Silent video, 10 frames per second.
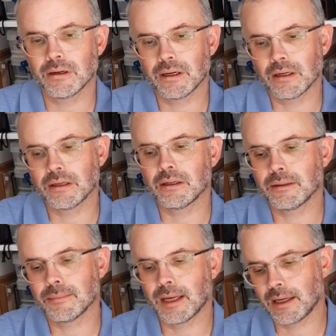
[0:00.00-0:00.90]

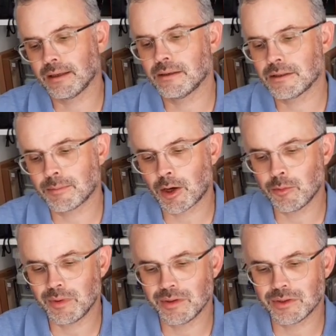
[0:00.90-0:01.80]
and I'm
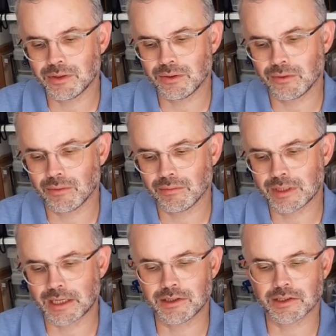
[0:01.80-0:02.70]
hoping to
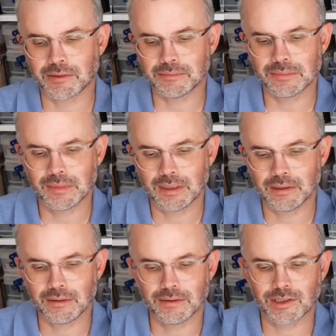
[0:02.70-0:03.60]
take some
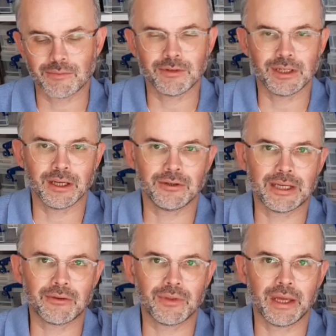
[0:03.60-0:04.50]
video
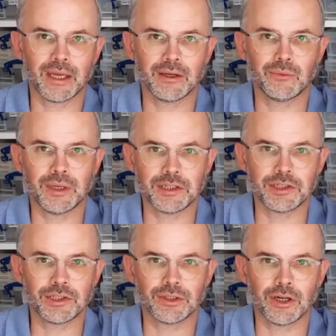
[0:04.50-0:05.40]
down there,
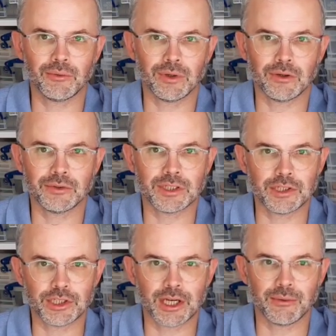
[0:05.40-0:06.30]
which I will obviously
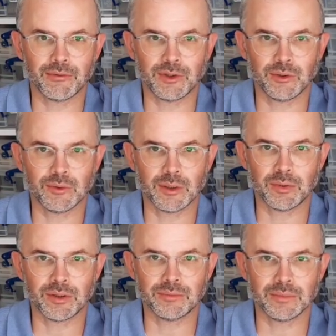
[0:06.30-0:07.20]
share with you
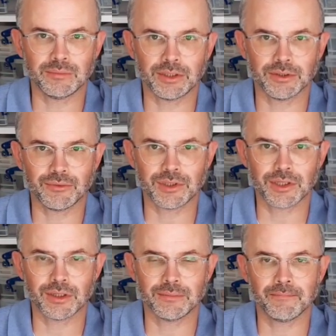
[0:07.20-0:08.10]
upon my
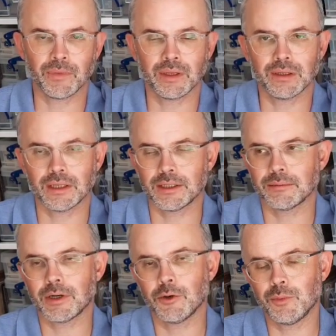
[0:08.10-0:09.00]
return.
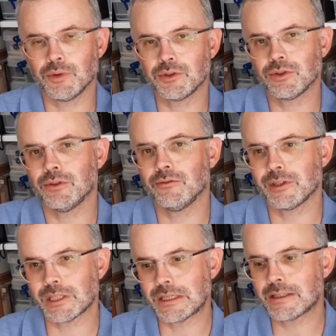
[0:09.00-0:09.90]
I'm hoping to
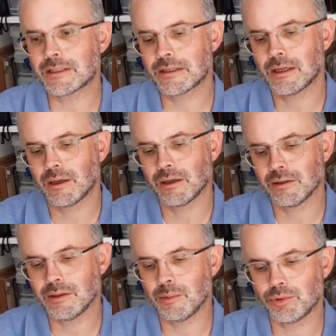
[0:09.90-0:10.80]
visit
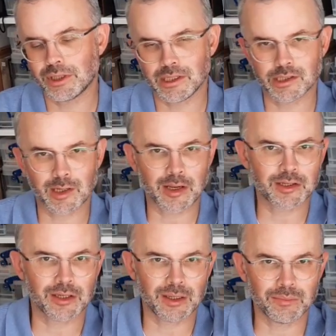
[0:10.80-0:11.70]
the British
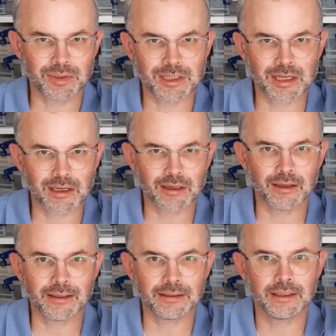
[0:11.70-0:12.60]
sector in
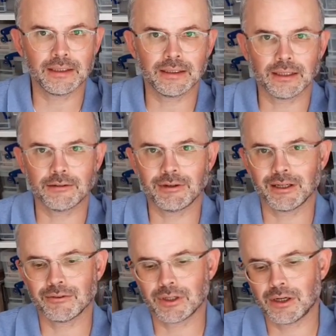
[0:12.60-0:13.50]
particular,
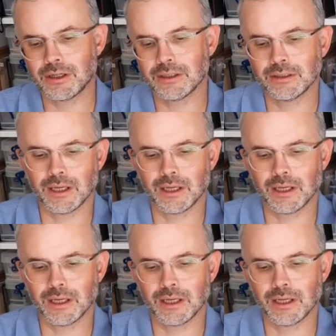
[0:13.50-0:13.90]
around Caen